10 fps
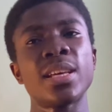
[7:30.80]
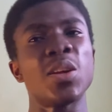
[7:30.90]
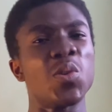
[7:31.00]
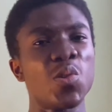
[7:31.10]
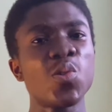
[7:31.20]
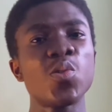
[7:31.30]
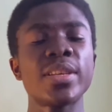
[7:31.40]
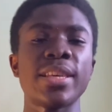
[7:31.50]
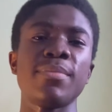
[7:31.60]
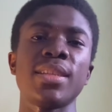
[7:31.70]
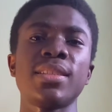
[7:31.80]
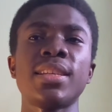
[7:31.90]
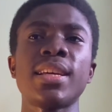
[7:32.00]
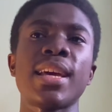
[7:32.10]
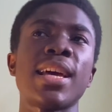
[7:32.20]
low gaming,
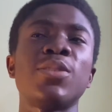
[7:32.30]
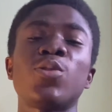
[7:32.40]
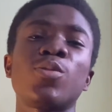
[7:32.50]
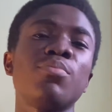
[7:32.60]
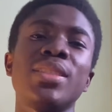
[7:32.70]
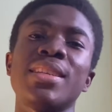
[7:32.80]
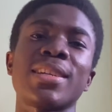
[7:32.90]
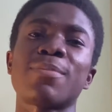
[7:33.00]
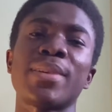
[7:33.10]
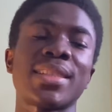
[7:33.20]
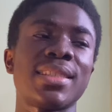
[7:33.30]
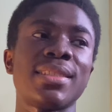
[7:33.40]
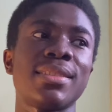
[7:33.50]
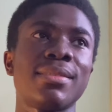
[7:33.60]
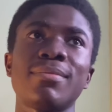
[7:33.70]
and don't be
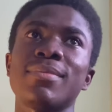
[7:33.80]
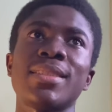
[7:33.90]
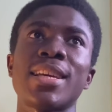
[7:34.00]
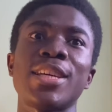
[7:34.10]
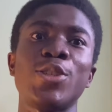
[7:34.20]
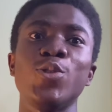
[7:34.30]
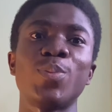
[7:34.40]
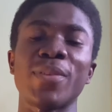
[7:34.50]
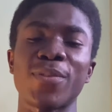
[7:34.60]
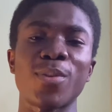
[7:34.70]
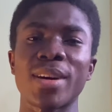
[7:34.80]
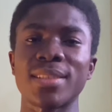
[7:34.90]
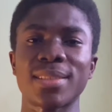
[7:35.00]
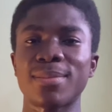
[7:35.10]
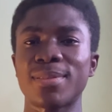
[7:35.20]
expecting huge
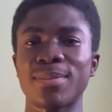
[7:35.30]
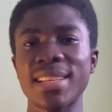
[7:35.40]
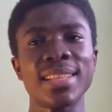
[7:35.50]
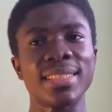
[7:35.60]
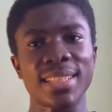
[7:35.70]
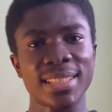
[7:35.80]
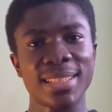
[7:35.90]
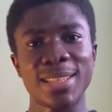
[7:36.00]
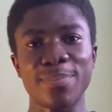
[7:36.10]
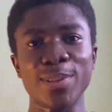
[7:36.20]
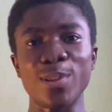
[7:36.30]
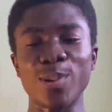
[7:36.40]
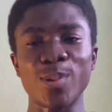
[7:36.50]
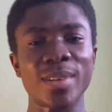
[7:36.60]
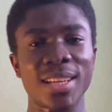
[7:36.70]
performance. Just keep it
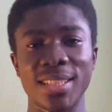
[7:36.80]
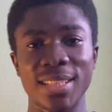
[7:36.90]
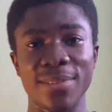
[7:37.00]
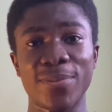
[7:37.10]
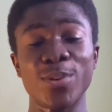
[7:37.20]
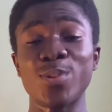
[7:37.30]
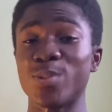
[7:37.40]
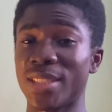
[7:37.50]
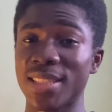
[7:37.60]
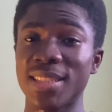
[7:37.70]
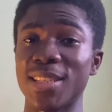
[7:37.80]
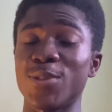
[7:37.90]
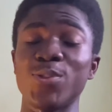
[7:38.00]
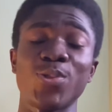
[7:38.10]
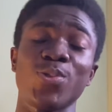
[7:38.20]
low and the phone will just take
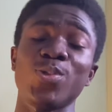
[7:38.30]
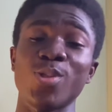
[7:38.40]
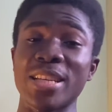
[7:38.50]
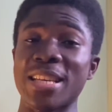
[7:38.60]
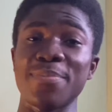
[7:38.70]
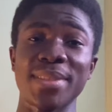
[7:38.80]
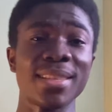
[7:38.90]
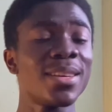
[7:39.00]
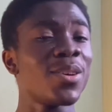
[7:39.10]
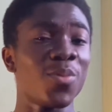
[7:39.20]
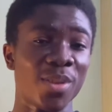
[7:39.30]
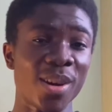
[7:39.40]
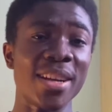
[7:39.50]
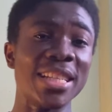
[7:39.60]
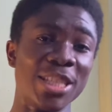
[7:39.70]
you through your games
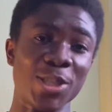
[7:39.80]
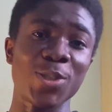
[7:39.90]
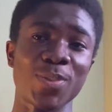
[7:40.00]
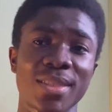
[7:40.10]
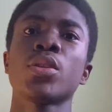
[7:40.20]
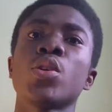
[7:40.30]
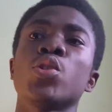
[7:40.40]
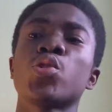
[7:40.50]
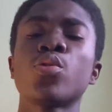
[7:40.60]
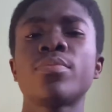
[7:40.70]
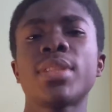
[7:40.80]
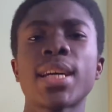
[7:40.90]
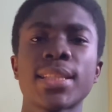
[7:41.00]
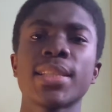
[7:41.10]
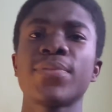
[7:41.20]
without any issues. So
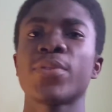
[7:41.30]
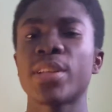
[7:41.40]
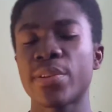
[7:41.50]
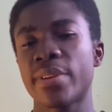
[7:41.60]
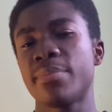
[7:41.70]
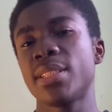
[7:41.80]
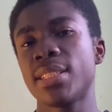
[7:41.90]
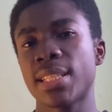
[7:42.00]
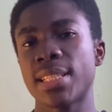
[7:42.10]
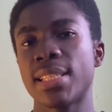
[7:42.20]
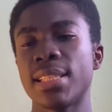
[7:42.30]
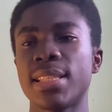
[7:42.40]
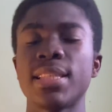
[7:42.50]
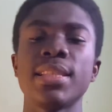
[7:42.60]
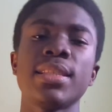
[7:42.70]
that's it for the Redmi
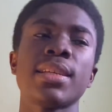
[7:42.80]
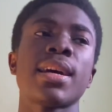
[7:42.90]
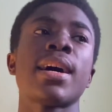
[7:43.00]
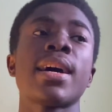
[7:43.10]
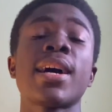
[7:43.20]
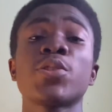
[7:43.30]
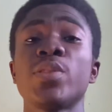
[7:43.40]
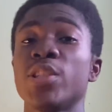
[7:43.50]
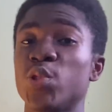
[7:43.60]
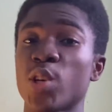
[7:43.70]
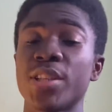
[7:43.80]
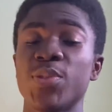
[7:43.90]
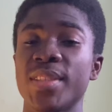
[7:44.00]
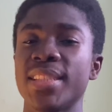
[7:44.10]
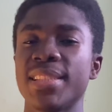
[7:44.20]
13C. I actually enjoyed
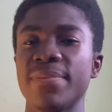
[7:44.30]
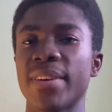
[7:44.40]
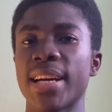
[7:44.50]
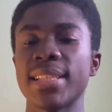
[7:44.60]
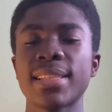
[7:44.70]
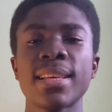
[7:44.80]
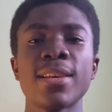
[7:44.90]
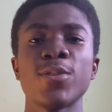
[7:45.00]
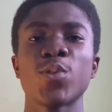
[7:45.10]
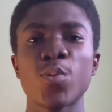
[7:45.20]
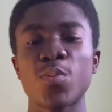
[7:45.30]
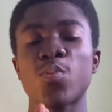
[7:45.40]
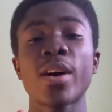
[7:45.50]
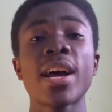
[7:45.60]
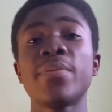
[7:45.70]
using this device. So
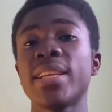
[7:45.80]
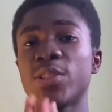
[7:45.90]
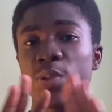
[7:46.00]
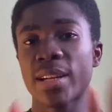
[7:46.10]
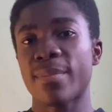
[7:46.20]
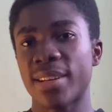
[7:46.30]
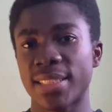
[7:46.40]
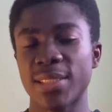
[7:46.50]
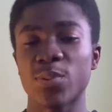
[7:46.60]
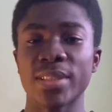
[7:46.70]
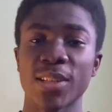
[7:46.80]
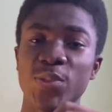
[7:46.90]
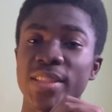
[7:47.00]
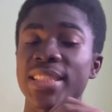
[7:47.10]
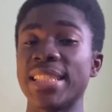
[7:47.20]
what I really enjoyed about it was
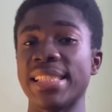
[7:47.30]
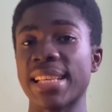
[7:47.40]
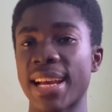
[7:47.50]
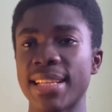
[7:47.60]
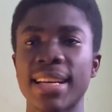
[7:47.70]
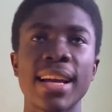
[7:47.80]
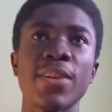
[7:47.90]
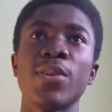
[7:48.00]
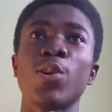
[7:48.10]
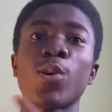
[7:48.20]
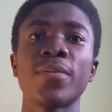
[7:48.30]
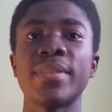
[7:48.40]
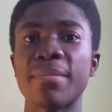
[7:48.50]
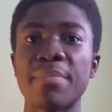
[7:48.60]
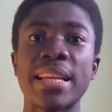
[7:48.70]
actually the design. I love
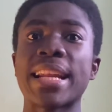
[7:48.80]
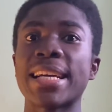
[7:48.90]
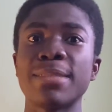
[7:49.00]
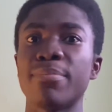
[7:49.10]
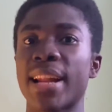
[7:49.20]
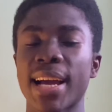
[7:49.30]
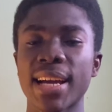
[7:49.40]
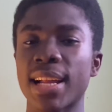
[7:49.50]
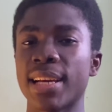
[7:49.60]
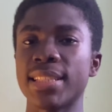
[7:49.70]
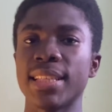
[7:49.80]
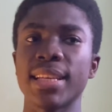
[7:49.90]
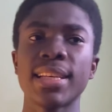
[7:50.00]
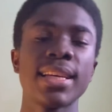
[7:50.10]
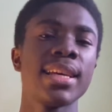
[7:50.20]
the midnight black color here.
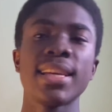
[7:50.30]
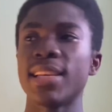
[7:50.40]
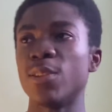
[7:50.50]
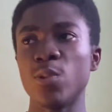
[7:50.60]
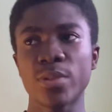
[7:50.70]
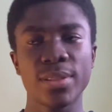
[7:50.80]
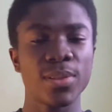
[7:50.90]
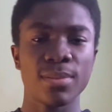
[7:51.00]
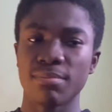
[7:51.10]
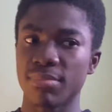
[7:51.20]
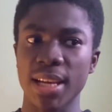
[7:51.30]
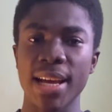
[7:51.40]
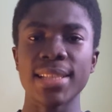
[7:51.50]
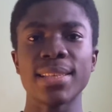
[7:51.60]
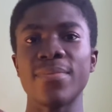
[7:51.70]
It looks
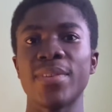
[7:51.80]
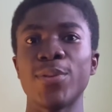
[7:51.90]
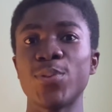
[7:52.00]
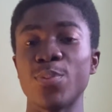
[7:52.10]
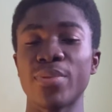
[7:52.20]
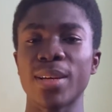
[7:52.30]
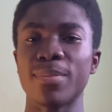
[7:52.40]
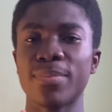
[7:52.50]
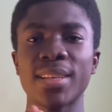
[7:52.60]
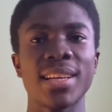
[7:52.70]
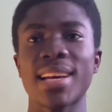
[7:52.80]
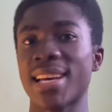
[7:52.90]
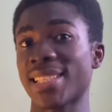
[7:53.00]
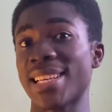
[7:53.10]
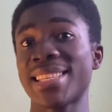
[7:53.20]
nice and very superb.
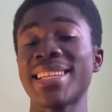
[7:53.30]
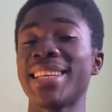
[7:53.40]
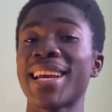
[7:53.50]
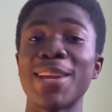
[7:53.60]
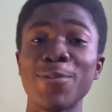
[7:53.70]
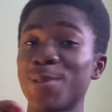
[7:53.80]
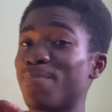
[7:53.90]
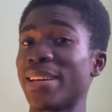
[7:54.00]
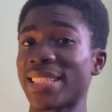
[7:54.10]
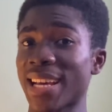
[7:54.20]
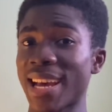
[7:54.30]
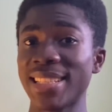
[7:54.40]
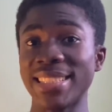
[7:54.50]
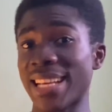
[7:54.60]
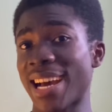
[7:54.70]
As I said earlier, it looks better
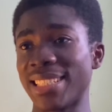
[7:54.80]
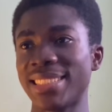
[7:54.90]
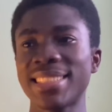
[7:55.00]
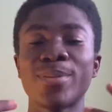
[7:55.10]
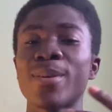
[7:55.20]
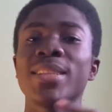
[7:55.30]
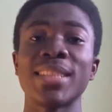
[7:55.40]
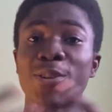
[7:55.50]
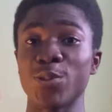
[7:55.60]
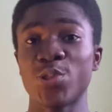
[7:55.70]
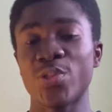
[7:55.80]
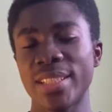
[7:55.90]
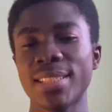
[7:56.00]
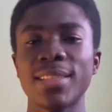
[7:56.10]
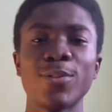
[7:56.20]
in hand than on
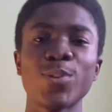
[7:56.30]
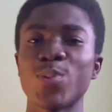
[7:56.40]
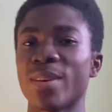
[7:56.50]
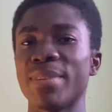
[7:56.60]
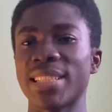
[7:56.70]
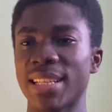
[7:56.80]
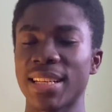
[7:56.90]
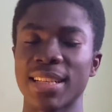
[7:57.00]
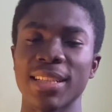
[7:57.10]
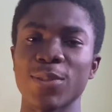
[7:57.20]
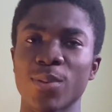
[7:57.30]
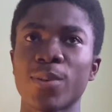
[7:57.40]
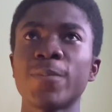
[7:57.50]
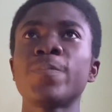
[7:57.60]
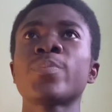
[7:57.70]
screen. It looks way better in hand as
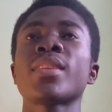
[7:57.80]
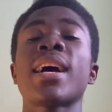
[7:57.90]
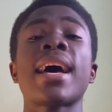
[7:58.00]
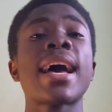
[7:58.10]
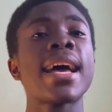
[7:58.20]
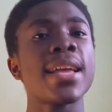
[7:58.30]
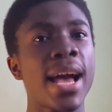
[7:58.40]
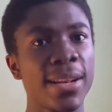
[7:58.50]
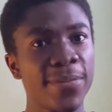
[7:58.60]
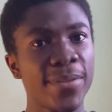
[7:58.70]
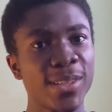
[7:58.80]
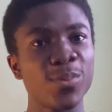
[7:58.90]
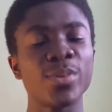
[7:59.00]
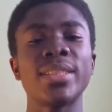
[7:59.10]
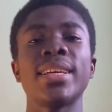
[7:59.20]
well. I had fun
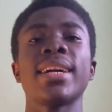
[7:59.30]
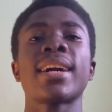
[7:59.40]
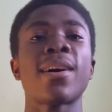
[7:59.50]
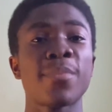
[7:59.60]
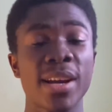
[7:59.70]
with the camera